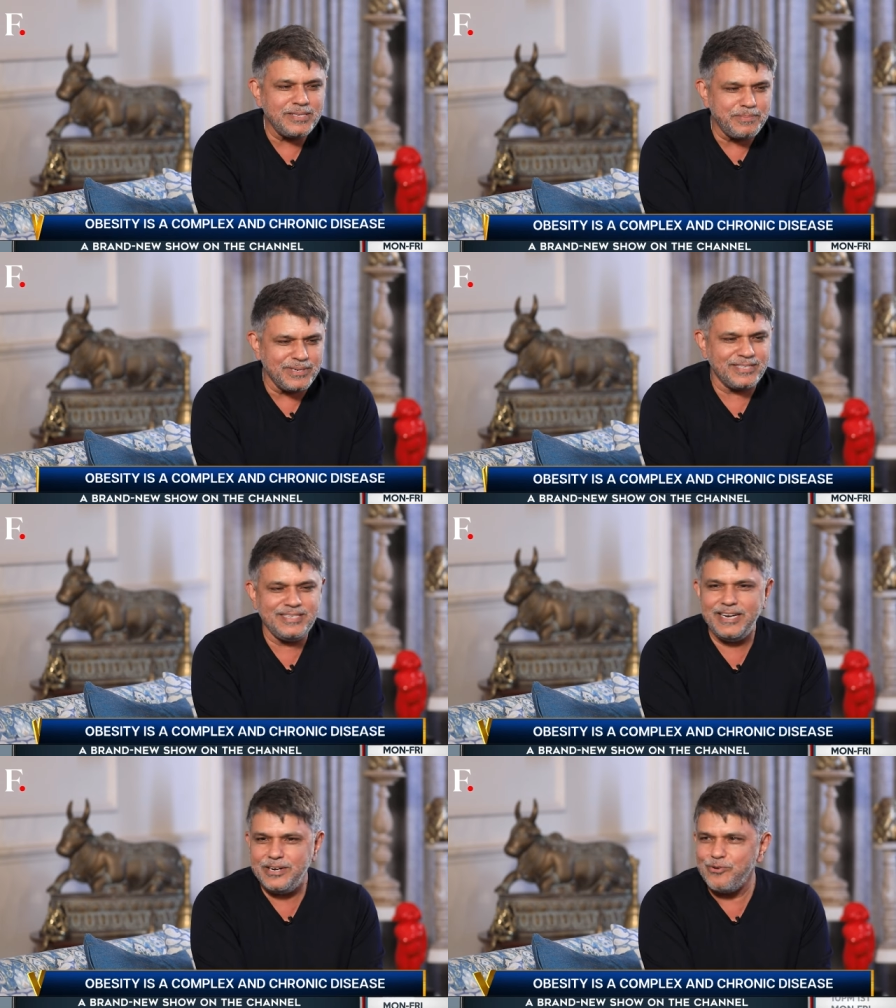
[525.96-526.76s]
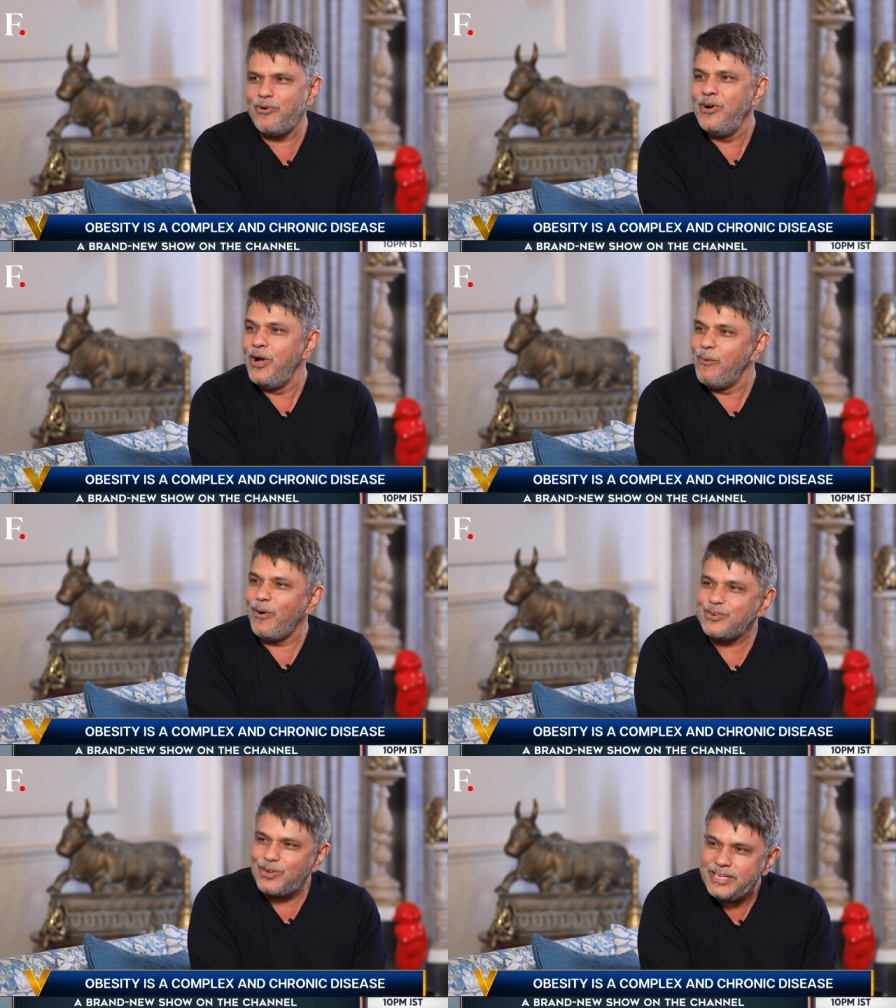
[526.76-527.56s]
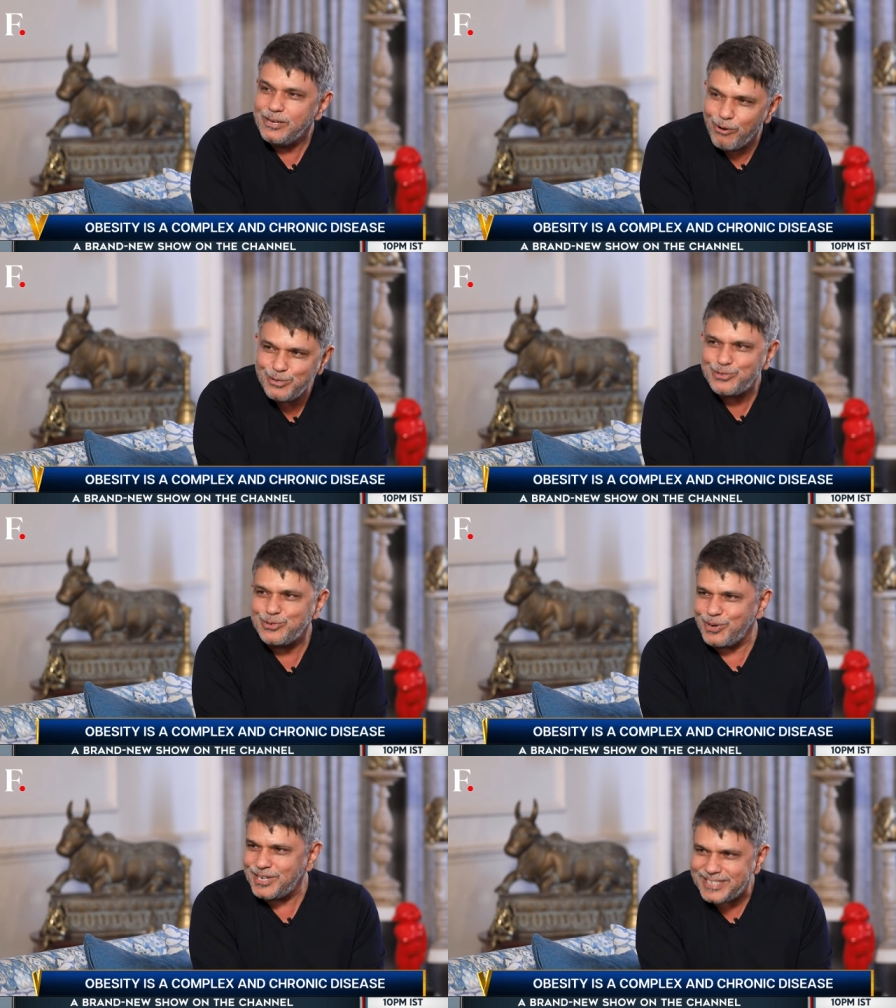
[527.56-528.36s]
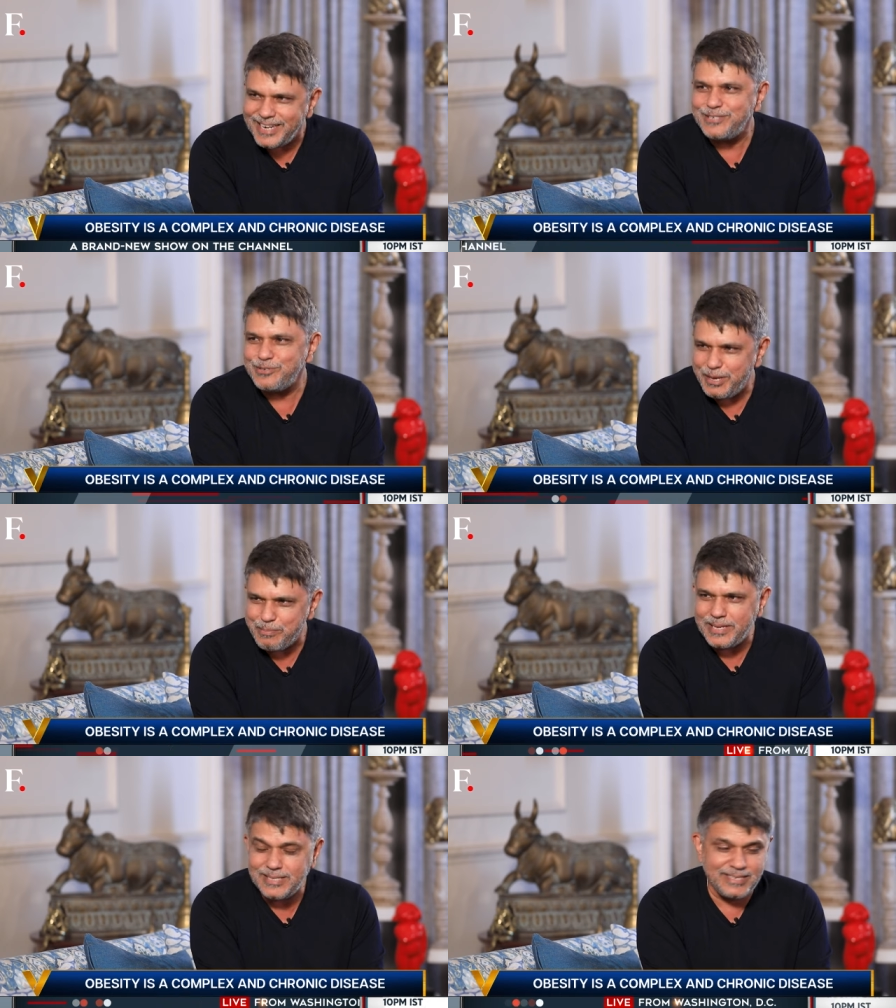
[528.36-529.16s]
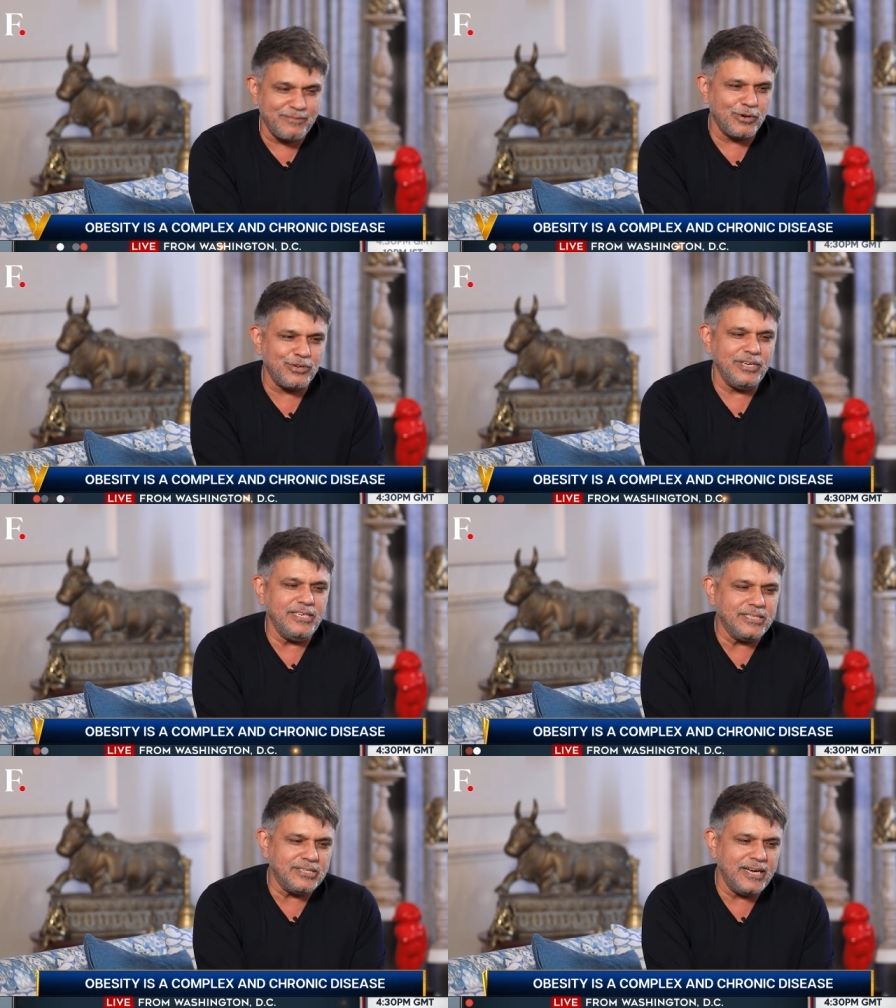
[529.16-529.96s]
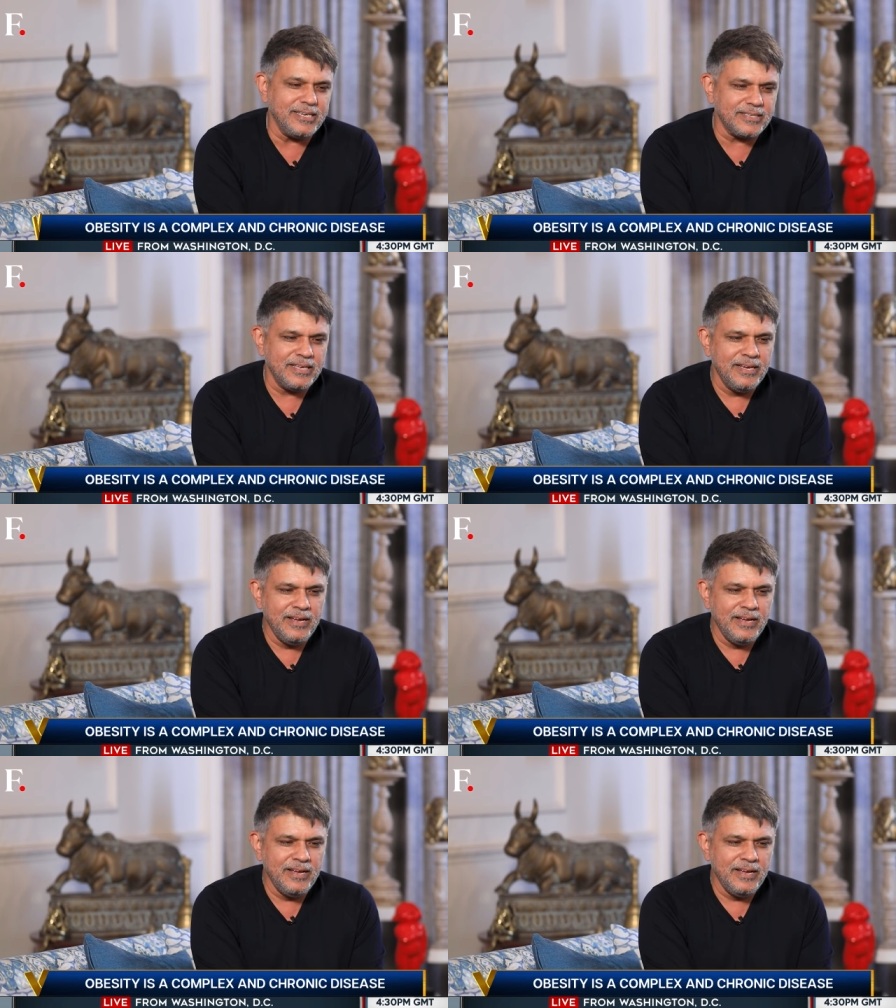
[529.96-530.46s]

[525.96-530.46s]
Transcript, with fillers: a person, and I know what all he goes through on a day-to-day basis and what all he tries.